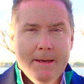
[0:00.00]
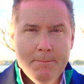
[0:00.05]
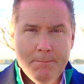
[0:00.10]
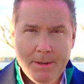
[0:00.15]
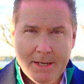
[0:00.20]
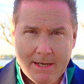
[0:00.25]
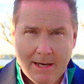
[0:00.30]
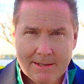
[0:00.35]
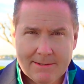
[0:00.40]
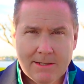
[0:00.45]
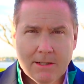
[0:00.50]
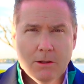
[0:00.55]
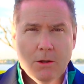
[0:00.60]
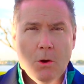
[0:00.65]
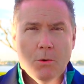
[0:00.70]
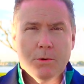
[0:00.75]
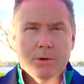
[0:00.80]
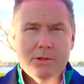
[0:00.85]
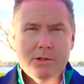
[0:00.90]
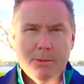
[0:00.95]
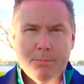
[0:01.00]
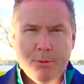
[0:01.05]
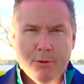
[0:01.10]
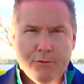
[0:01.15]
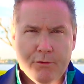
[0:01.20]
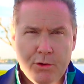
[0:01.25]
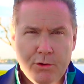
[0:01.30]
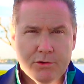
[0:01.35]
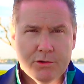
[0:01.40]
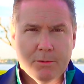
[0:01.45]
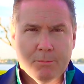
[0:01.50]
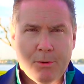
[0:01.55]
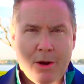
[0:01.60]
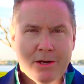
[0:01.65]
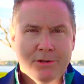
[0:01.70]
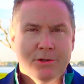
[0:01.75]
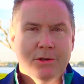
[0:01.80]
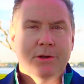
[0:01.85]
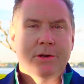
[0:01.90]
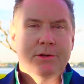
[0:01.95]
Because it lowers the perfusion
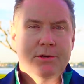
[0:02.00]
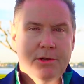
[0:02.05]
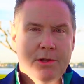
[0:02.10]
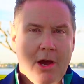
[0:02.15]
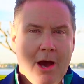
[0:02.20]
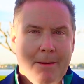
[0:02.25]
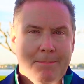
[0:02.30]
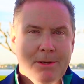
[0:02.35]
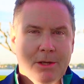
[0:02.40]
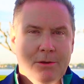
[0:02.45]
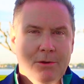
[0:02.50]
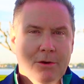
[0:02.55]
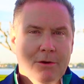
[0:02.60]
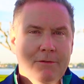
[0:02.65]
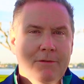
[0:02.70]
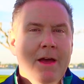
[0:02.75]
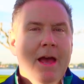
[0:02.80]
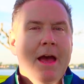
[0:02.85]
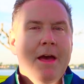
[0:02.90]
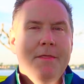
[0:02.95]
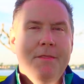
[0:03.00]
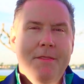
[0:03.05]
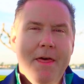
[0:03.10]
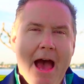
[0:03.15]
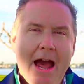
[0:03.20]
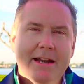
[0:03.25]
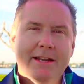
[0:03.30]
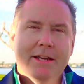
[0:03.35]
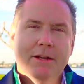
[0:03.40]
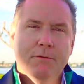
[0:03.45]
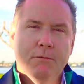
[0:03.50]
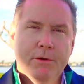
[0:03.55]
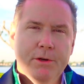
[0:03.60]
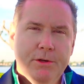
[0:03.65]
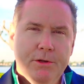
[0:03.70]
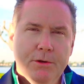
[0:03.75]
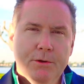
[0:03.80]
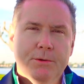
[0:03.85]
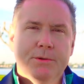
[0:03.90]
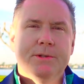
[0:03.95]
pressure to the optic nerve, that can
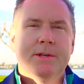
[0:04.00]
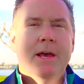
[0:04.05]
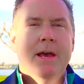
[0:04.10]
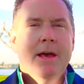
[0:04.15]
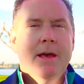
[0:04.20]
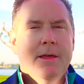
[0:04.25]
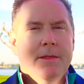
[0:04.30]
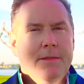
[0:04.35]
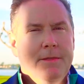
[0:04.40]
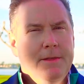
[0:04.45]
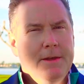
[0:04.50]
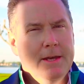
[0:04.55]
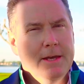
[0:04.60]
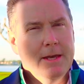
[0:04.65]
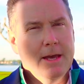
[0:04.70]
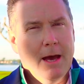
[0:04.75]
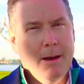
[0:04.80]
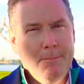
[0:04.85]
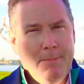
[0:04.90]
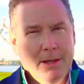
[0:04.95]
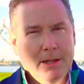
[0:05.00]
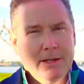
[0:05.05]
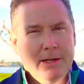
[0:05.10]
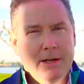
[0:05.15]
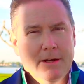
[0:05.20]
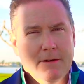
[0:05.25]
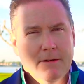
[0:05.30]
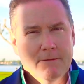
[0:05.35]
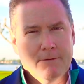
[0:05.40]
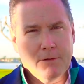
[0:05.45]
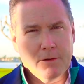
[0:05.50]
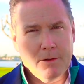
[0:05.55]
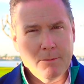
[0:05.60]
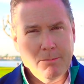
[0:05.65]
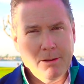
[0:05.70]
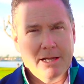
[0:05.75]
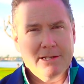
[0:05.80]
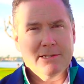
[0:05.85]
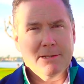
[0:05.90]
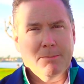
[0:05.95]
reduce the ability for the
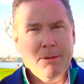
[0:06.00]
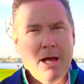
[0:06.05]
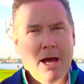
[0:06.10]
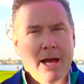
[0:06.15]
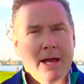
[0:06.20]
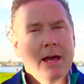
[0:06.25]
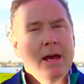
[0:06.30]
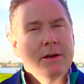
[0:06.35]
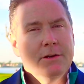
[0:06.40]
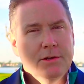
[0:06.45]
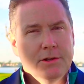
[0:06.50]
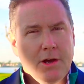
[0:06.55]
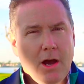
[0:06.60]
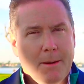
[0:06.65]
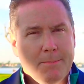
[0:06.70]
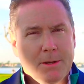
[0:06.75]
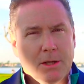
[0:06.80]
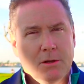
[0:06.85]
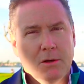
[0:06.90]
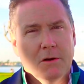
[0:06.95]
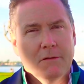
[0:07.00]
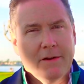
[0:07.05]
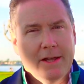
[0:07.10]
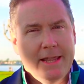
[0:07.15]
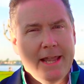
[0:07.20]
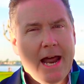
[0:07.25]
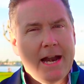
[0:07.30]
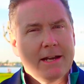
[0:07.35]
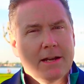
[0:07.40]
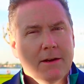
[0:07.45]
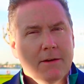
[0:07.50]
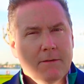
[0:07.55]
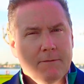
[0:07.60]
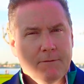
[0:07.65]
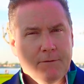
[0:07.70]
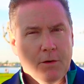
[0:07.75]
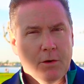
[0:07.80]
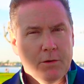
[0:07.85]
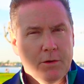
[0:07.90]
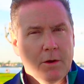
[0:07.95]
blood supply to the optic nerve, and that can
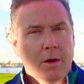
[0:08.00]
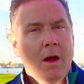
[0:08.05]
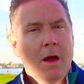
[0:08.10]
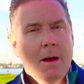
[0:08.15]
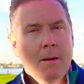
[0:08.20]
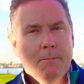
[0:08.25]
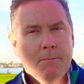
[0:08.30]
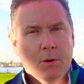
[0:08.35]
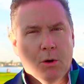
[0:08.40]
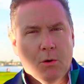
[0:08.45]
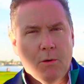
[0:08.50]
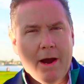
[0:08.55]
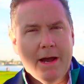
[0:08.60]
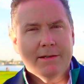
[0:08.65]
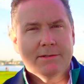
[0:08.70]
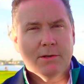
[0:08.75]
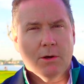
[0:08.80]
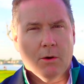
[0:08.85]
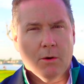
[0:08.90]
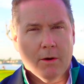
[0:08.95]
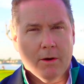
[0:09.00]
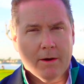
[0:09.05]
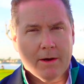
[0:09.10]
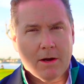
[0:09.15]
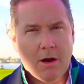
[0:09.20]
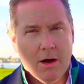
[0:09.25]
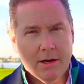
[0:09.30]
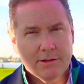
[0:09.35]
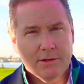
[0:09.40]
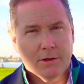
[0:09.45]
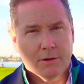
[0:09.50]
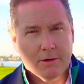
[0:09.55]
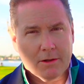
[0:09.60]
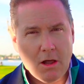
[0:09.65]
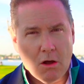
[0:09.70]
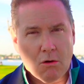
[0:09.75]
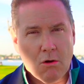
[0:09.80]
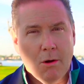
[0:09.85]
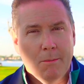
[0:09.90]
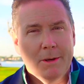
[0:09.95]
further progress or cause your
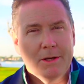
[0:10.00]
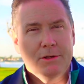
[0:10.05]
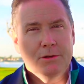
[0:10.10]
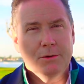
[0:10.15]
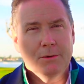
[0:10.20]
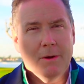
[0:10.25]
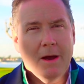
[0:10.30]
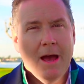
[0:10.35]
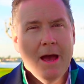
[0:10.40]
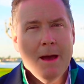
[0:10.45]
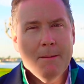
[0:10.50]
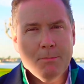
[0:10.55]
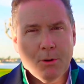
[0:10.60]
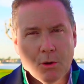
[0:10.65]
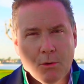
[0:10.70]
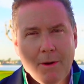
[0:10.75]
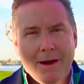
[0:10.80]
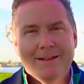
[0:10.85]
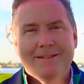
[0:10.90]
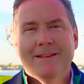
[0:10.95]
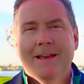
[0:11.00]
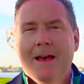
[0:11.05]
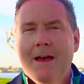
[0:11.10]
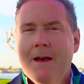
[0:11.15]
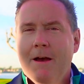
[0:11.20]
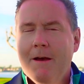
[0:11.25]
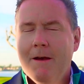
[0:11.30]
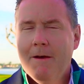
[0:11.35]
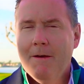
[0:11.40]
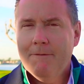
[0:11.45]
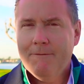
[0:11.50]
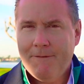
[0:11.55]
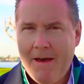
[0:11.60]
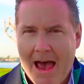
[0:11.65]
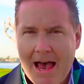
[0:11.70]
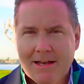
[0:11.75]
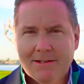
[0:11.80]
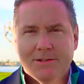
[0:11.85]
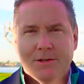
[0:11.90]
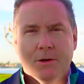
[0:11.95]
glaucoma to progress
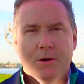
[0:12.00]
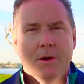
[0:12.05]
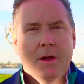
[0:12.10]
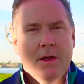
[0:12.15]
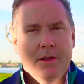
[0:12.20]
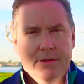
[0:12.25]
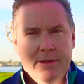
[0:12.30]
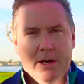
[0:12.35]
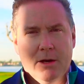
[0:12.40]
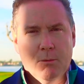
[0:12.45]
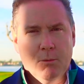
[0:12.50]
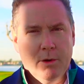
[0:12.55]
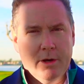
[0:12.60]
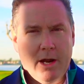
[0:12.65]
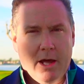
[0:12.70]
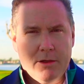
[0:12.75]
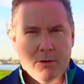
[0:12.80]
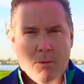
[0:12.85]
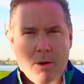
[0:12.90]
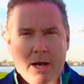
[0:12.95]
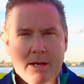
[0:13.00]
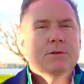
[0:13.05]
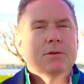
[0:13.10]
faster than it would otherwise.